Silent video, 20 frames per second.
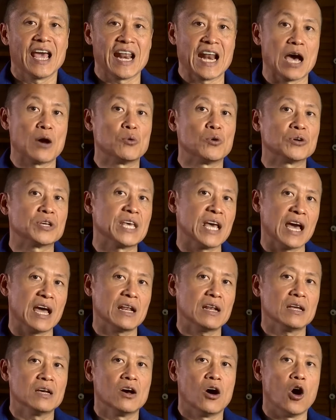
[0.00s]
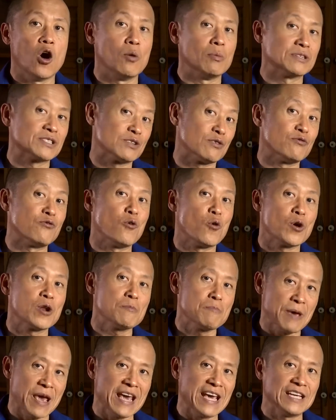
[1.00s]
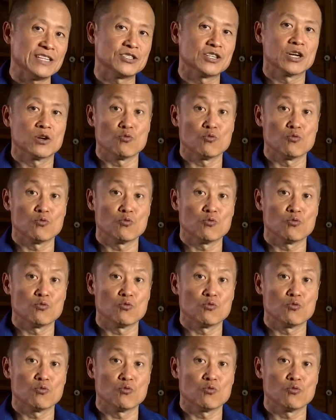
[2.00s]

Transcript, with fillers: And I will get almost a 40-page